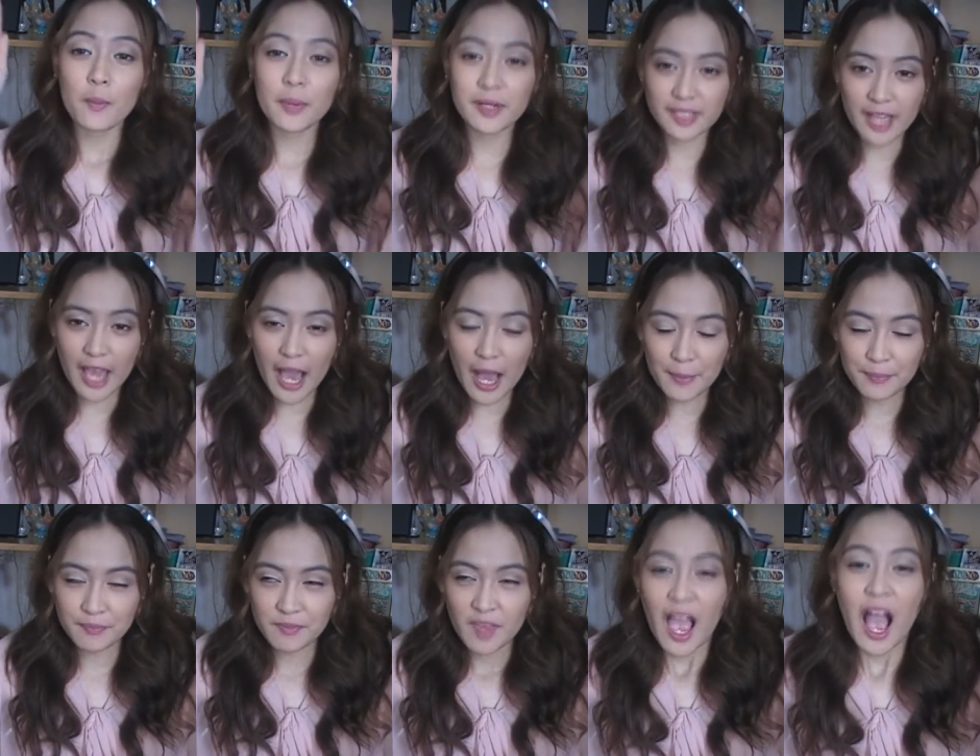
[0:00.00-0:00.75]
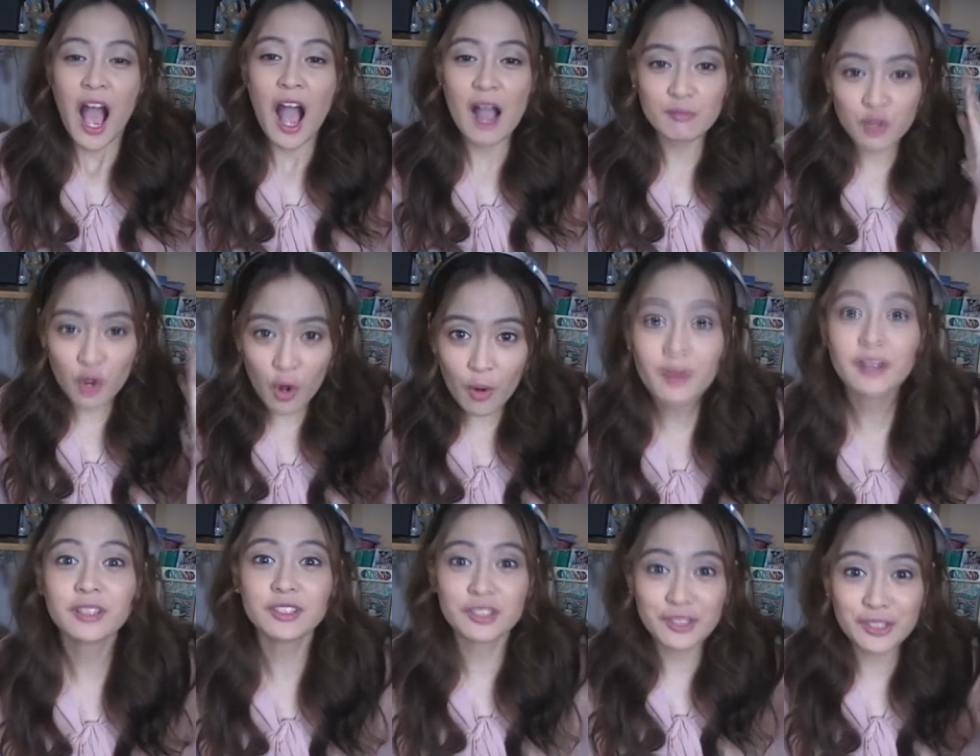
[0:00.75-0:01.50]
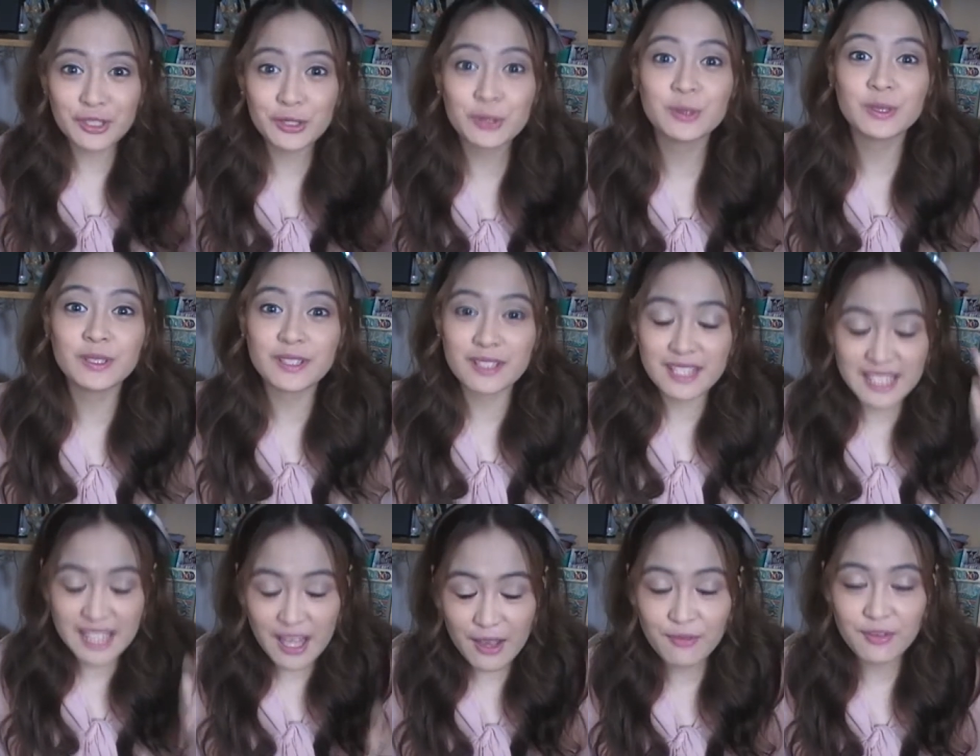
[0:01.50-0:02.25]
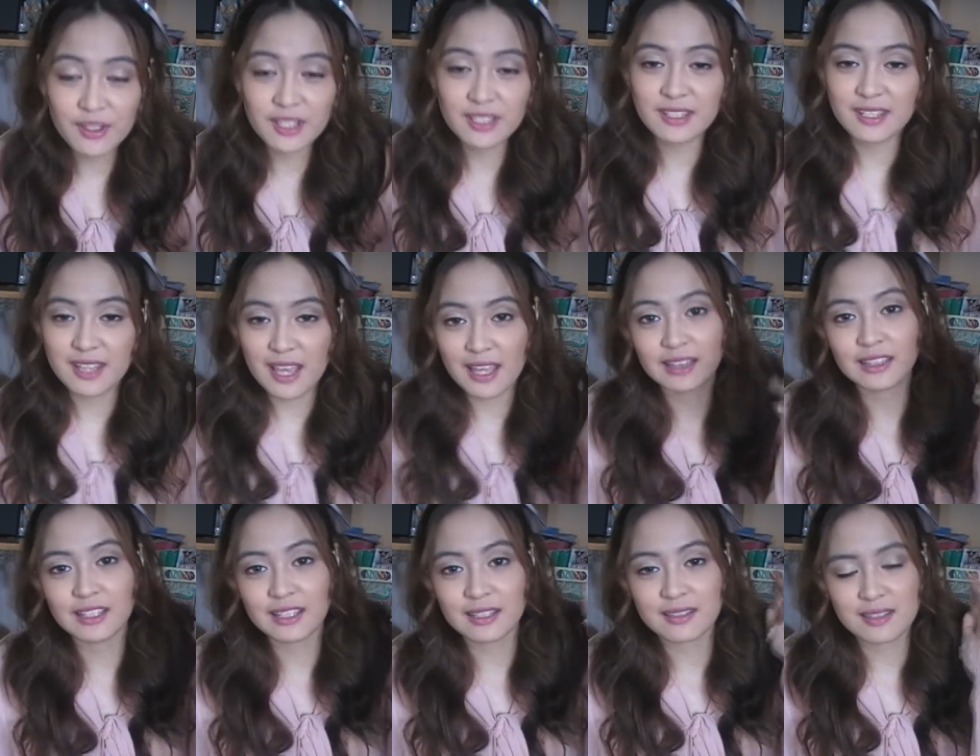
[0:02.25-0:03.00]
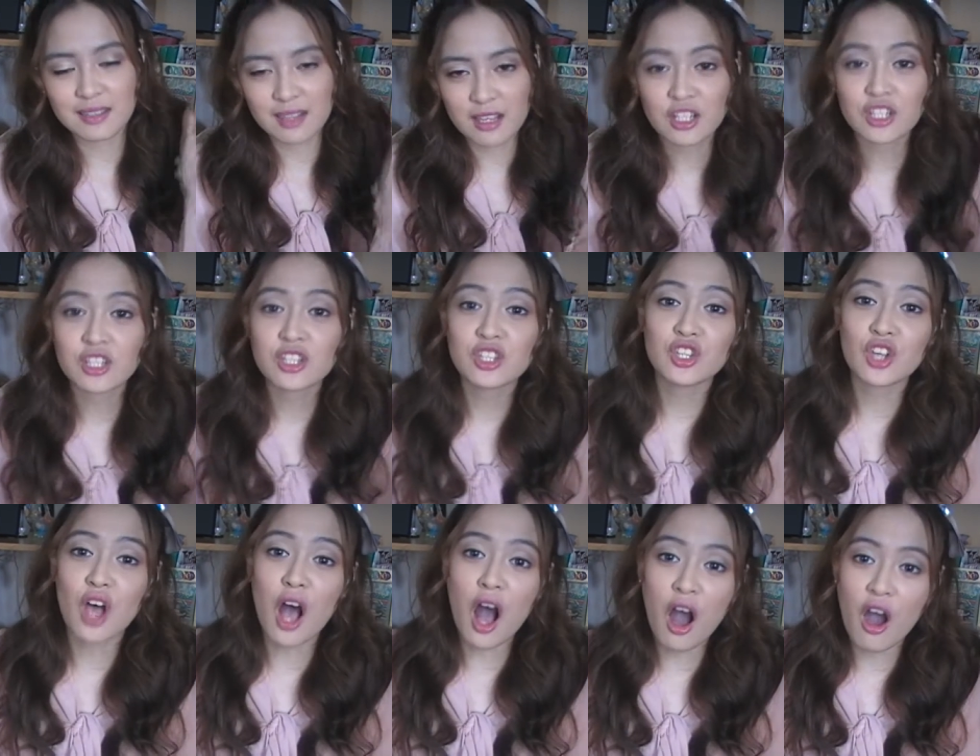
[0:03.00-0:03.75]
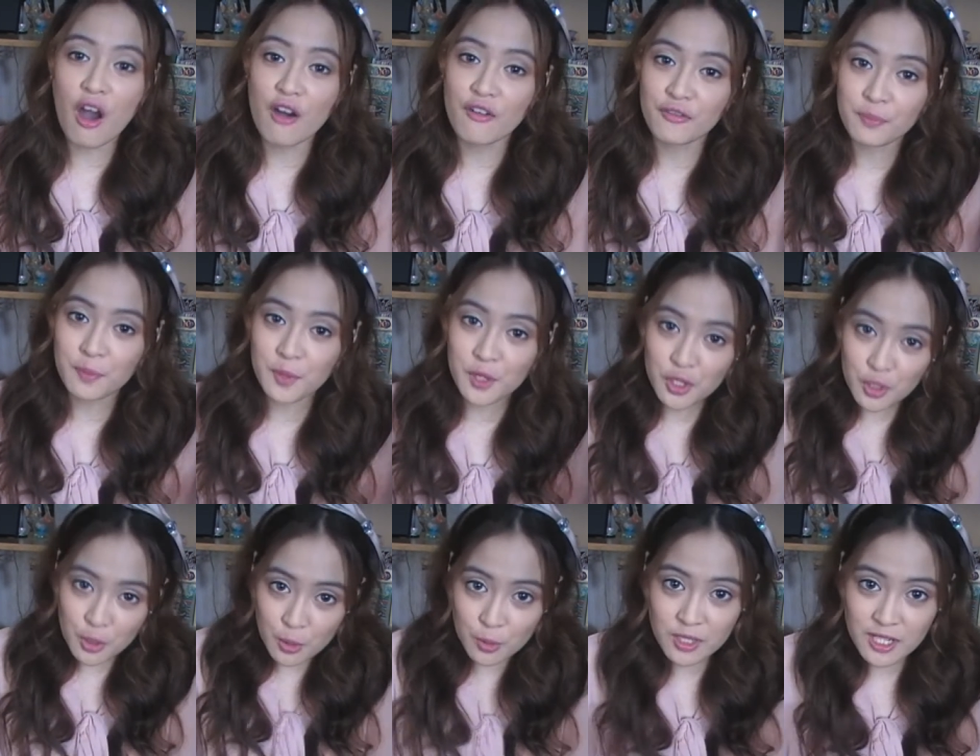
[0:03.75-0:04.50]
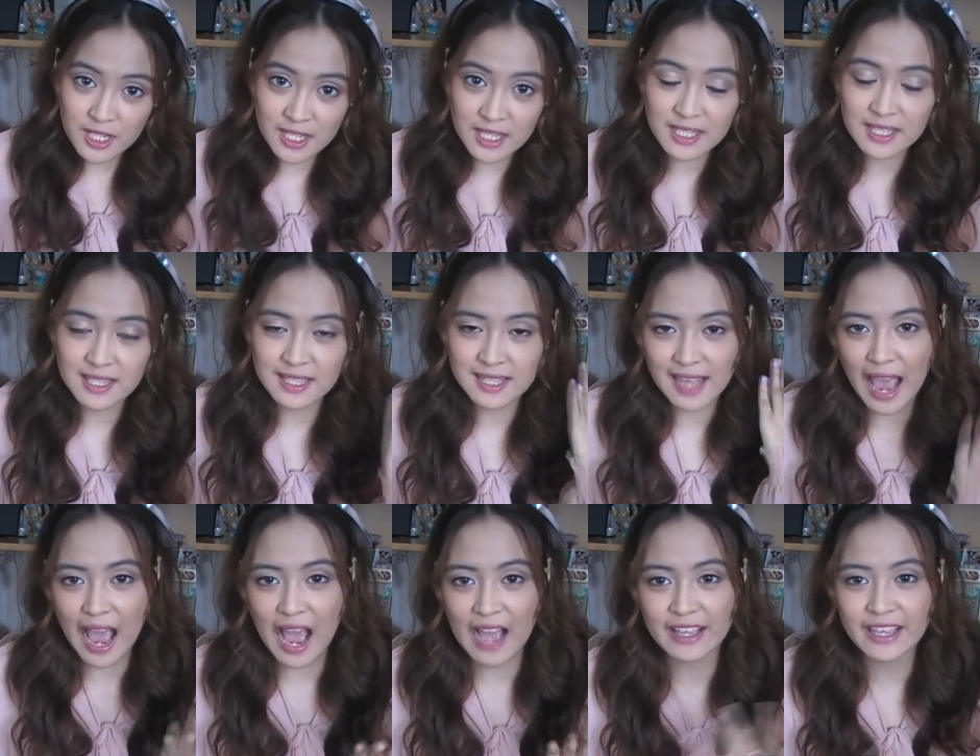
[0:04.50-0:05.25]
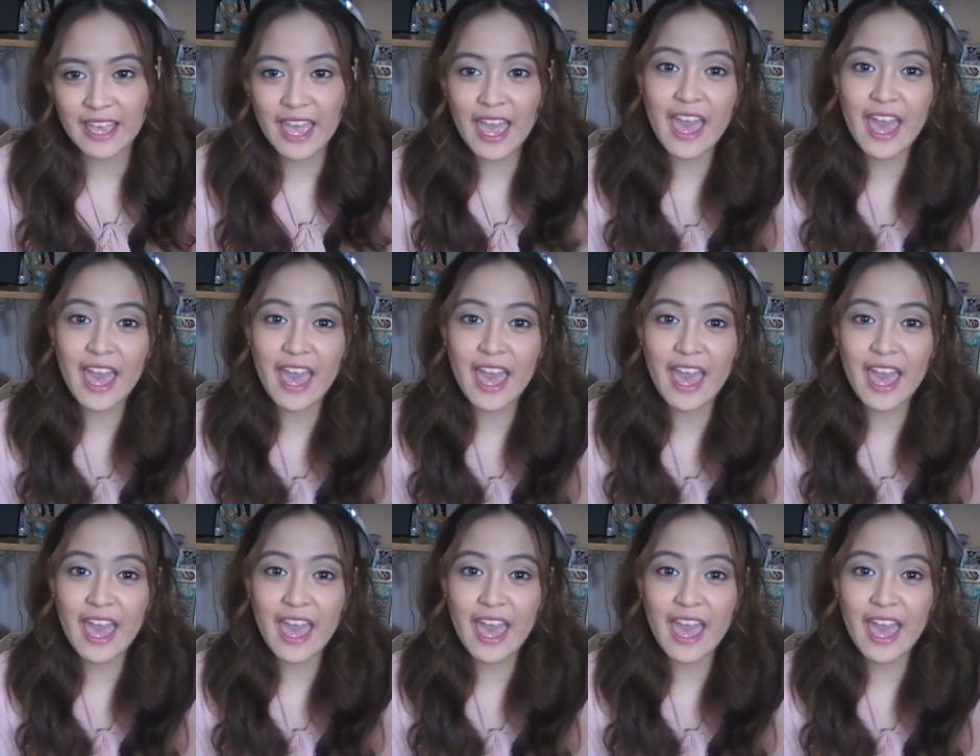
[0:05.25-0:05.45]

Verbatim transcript: but yeah, I'm going to do the seven deadly sins of beauty tag,